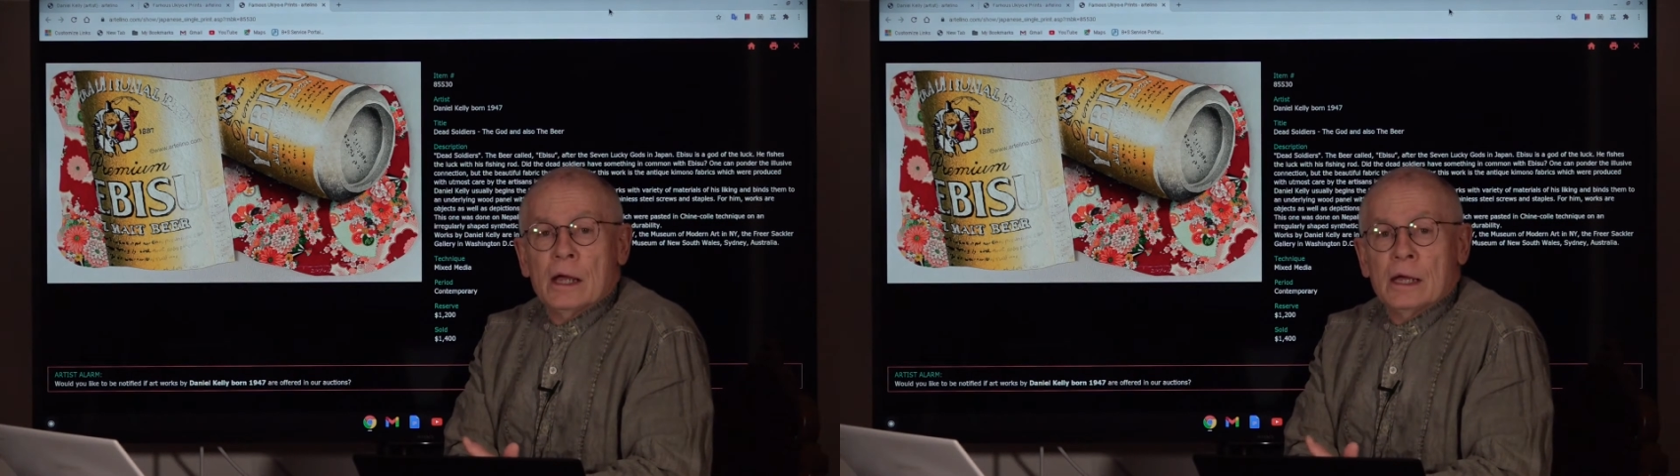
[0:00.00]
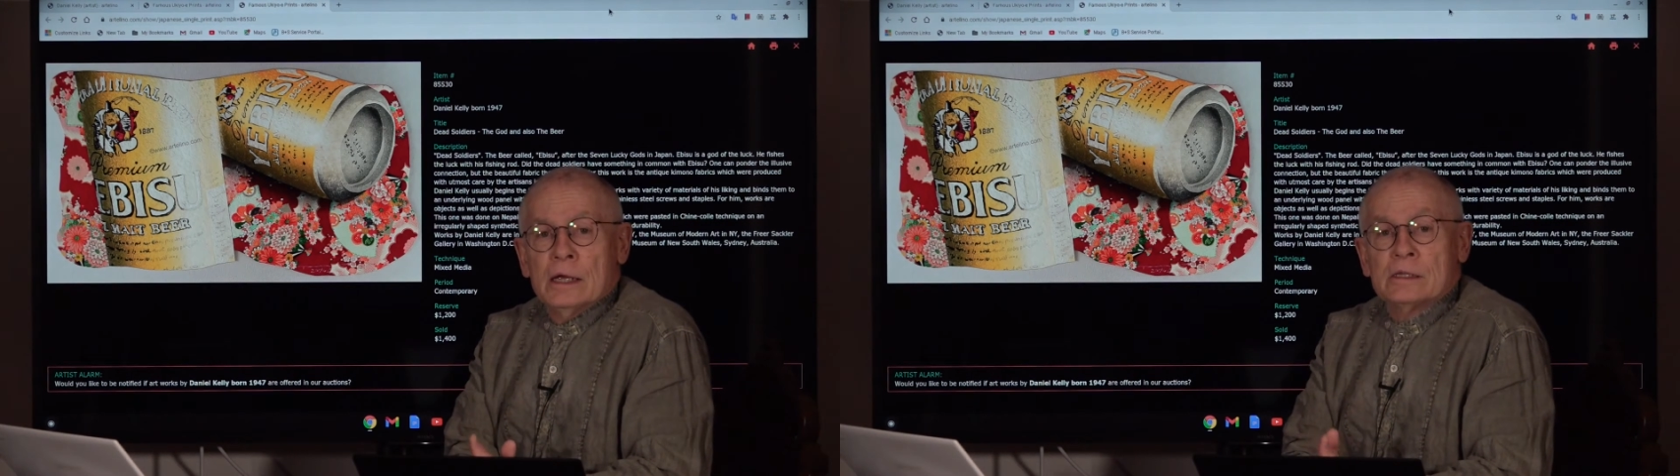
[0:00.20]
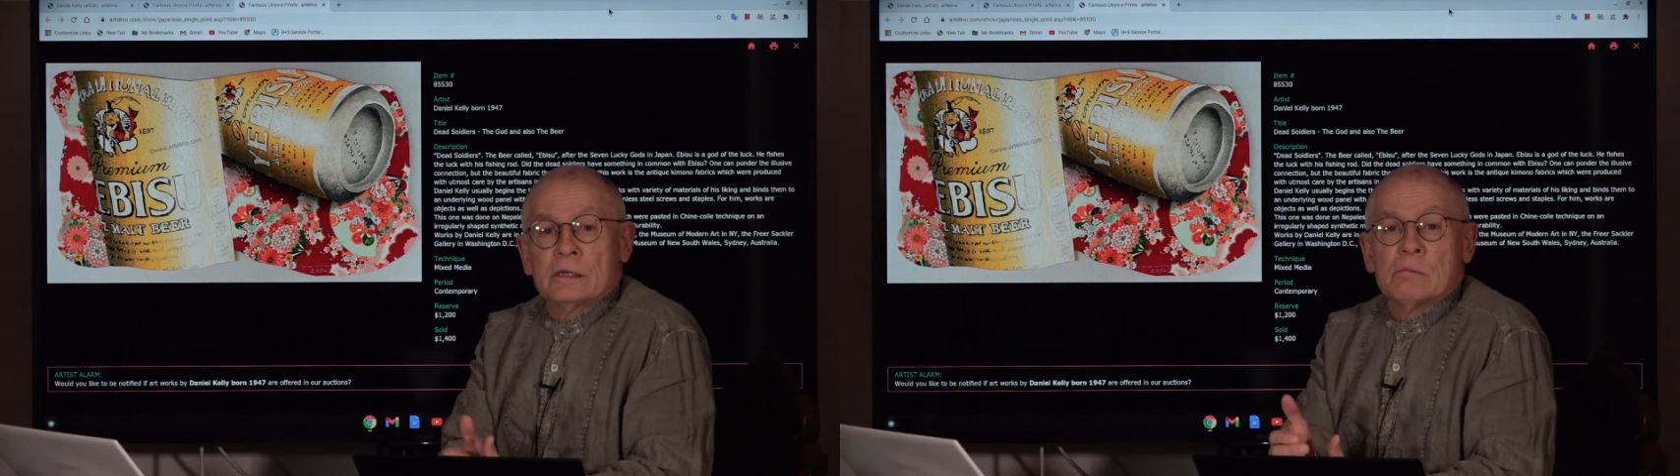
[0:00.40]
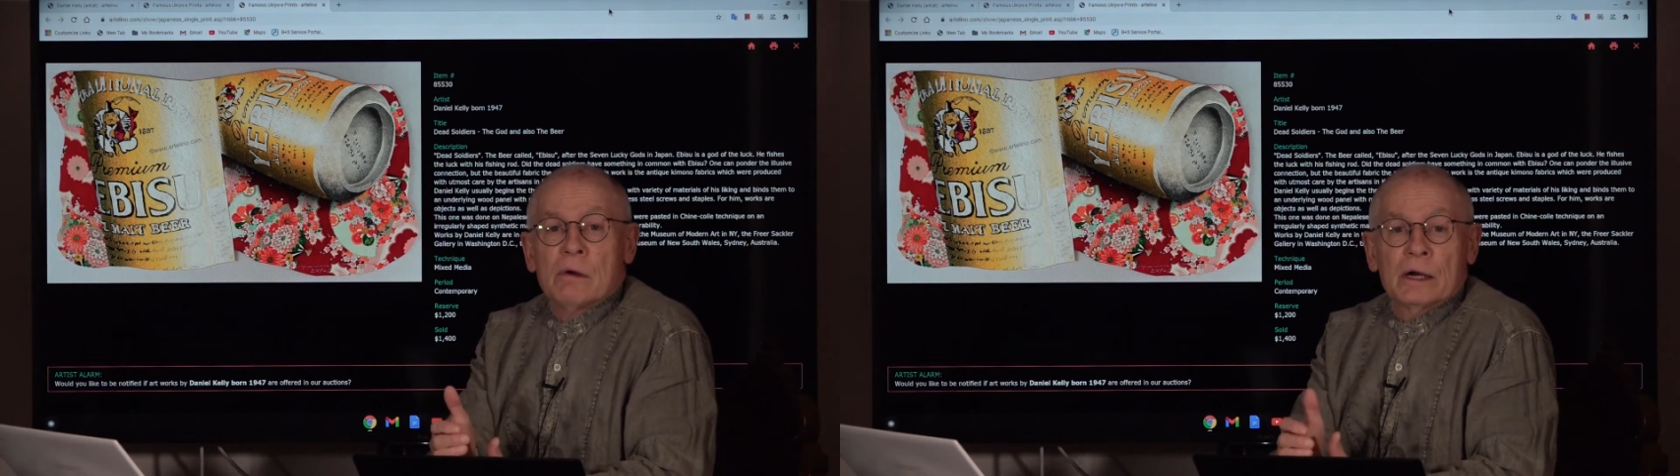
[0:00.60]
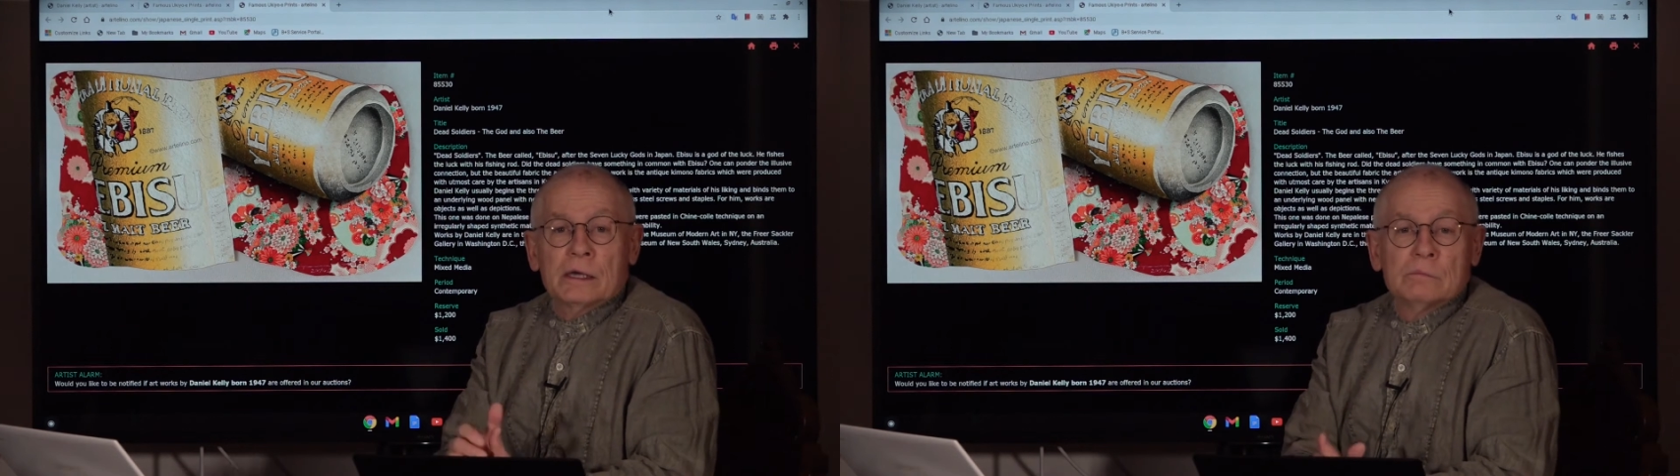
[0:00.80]
He's an
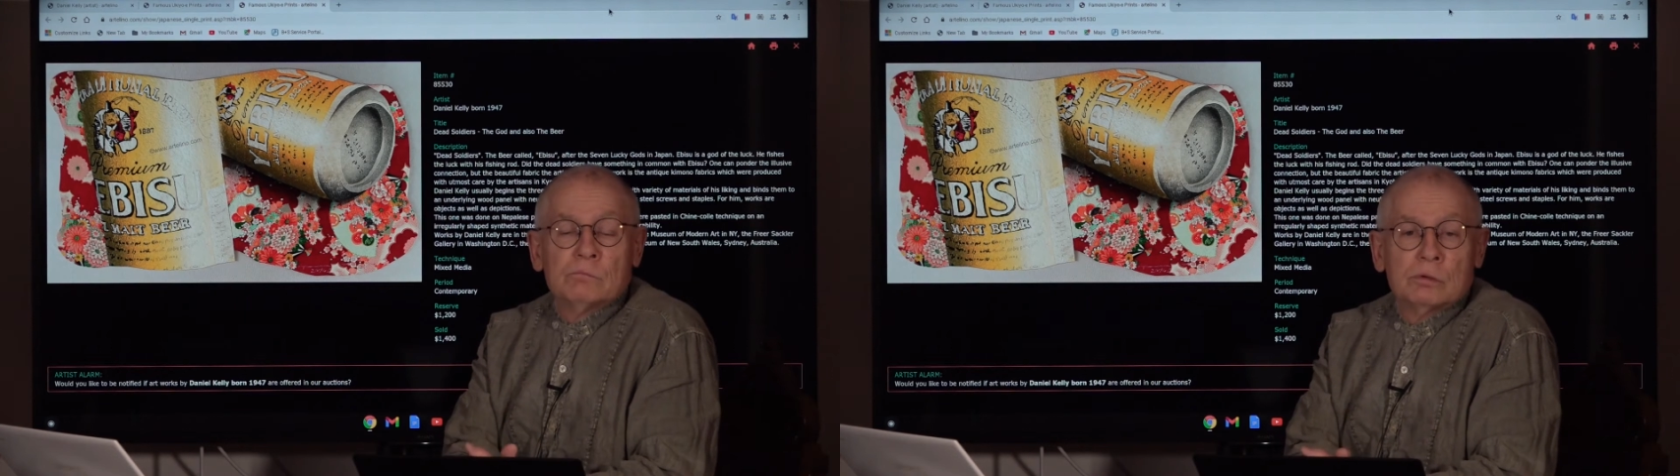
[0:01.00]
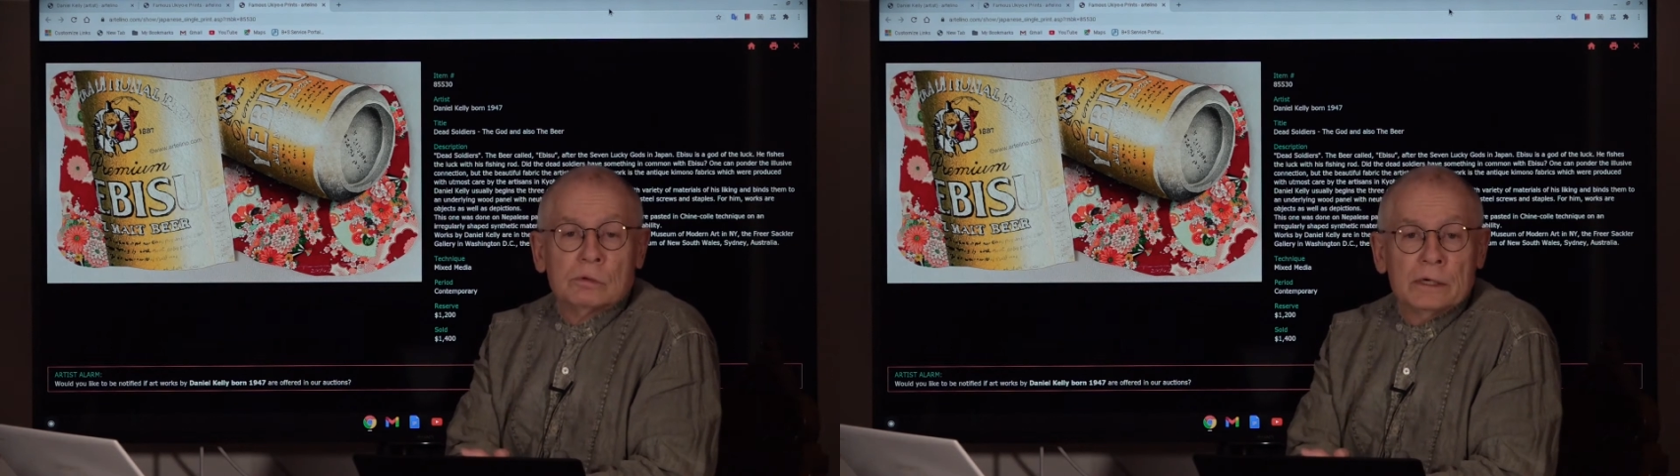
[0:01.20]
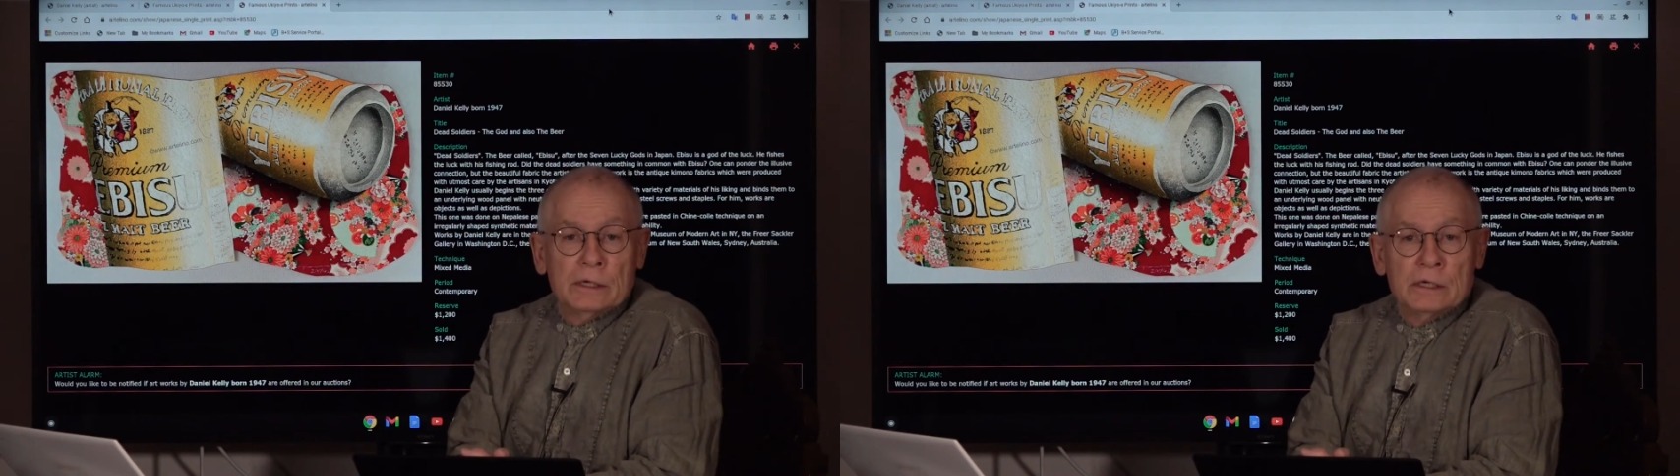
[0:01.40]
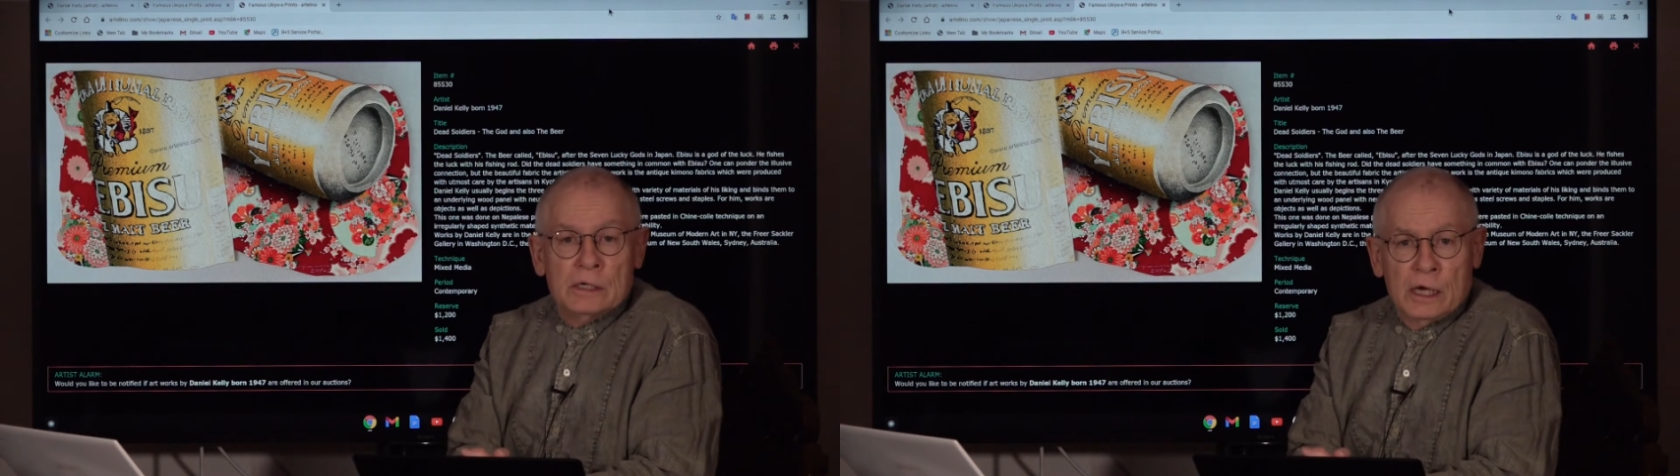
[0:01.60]
American born in